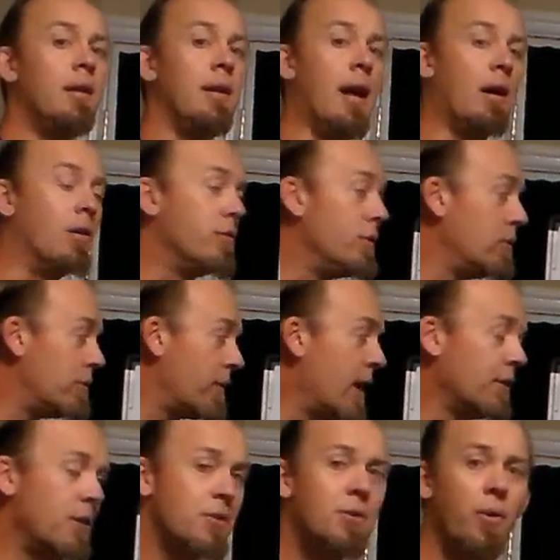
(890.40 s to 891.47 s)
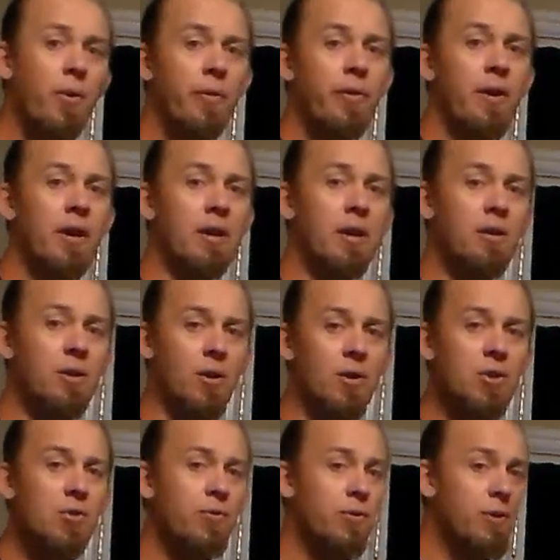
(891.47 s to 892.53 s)
Now if you found this whole thing
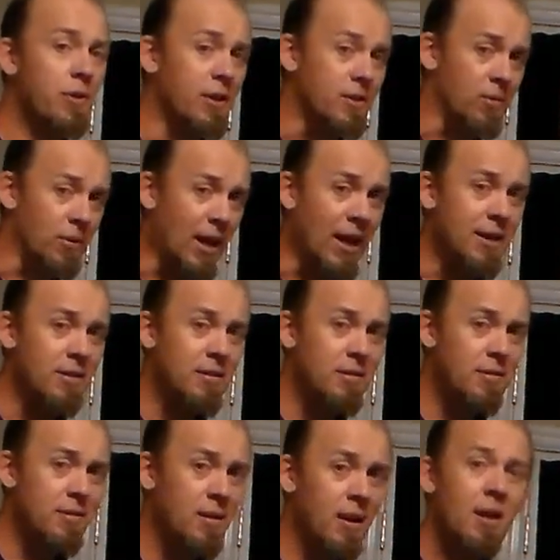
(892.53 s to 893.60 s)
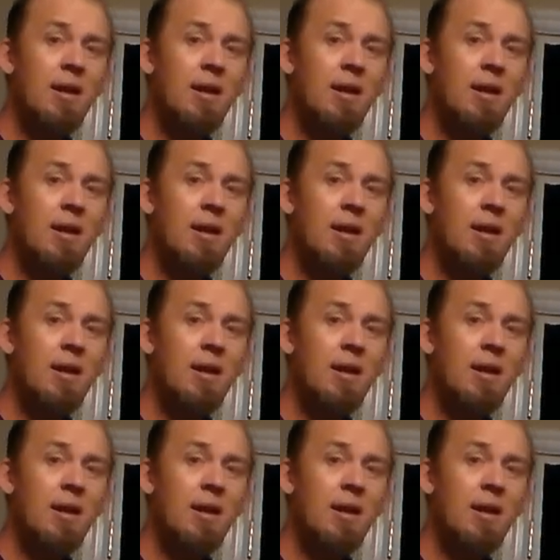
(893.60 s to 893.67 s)
useful and you liked it,